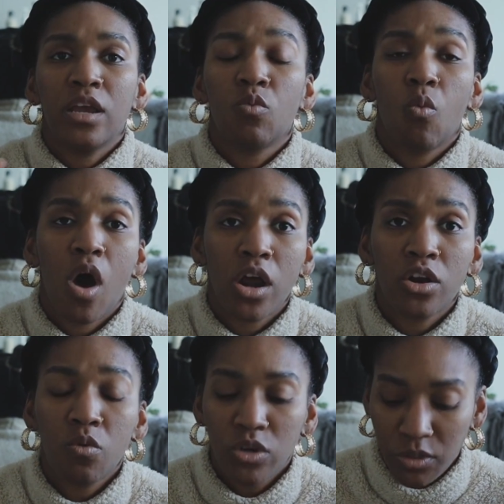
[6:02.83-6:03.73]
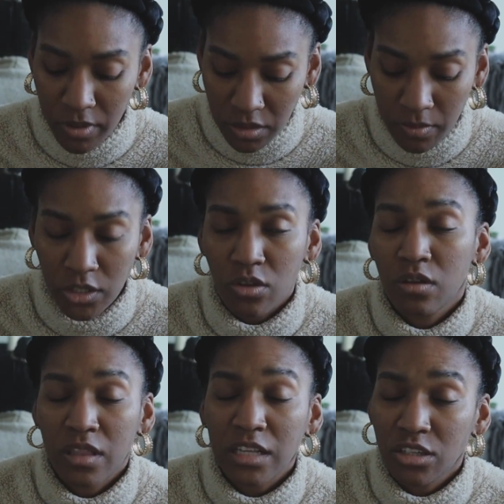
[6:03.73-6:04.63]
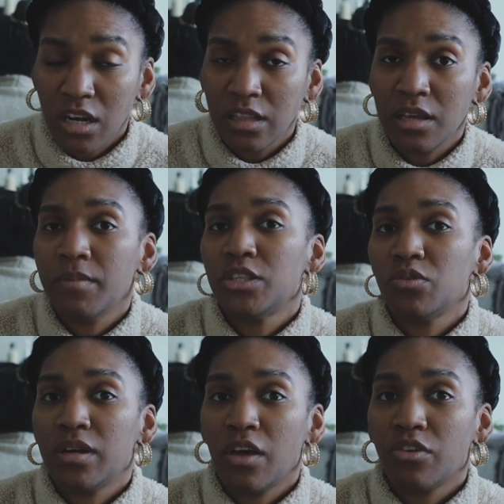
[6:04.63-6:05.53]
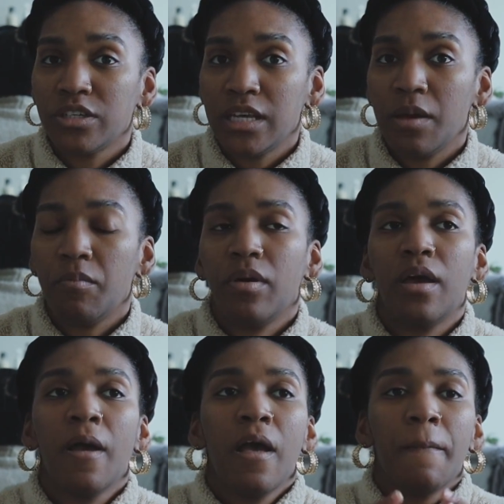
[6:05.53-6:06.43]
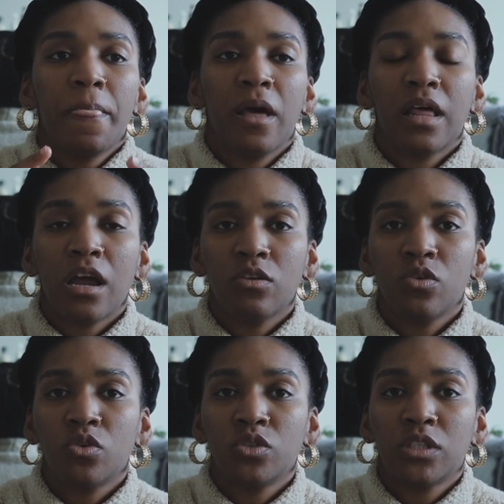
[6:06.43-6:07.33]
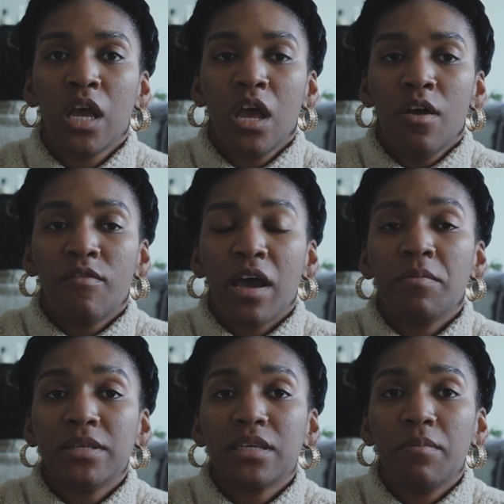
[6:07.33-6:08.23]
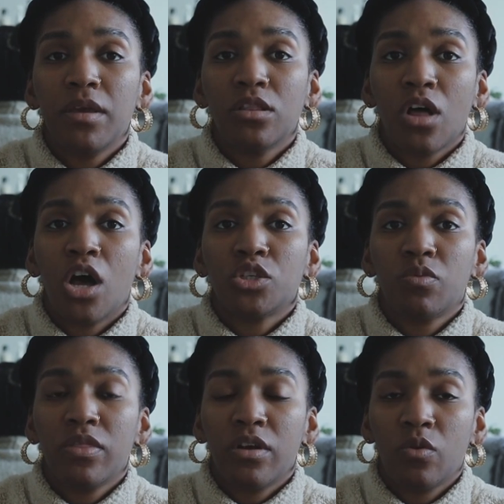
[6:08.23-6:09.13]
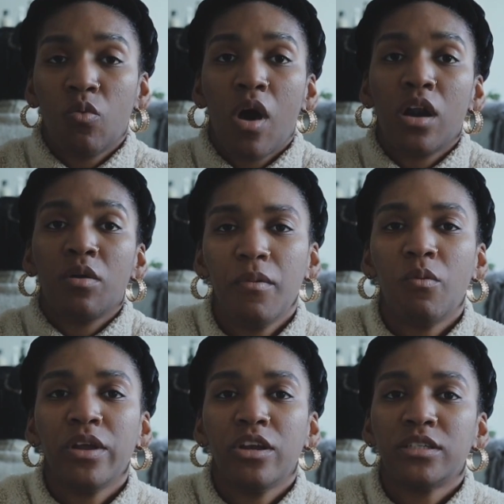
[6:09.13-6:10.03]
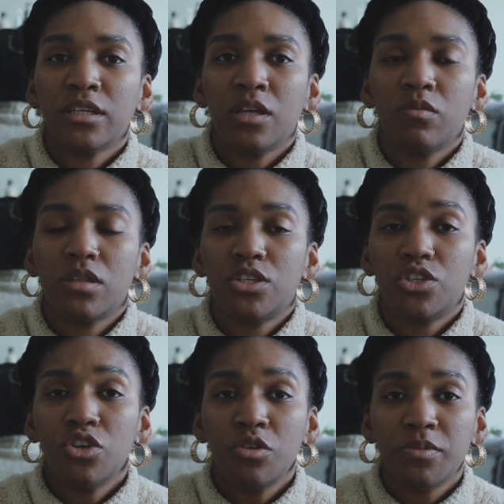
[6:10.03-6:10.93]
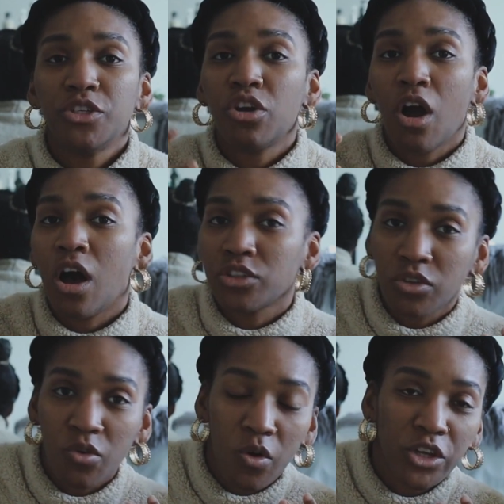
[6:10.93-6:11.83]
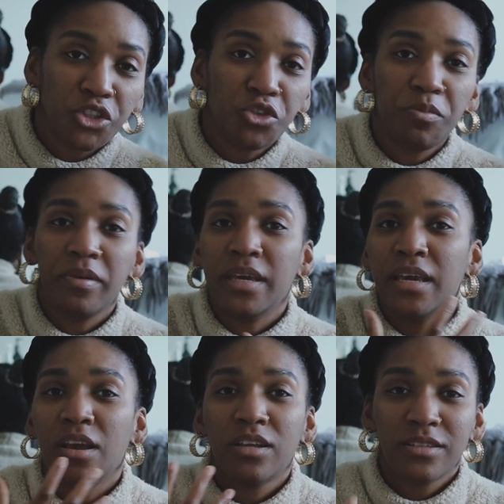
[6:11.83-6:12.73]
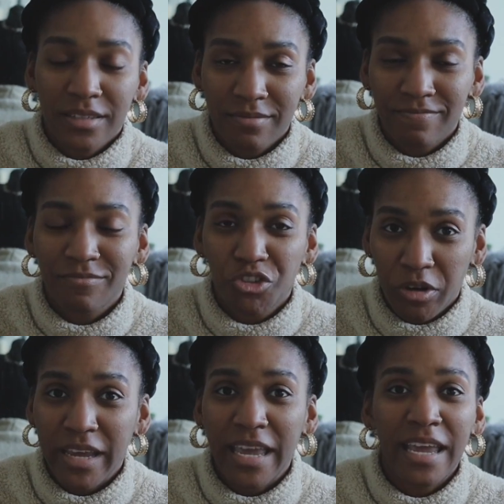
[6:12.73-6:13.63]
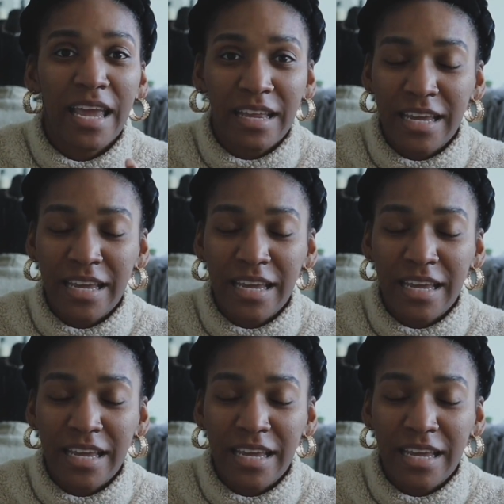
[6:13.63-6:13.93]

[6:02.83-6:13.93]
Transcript: in water, which brings me that's going to lead me to another tip. But a lot of those vitamins can be lost when they're in water. But when you're dealing with soups, you're also going to be drinking,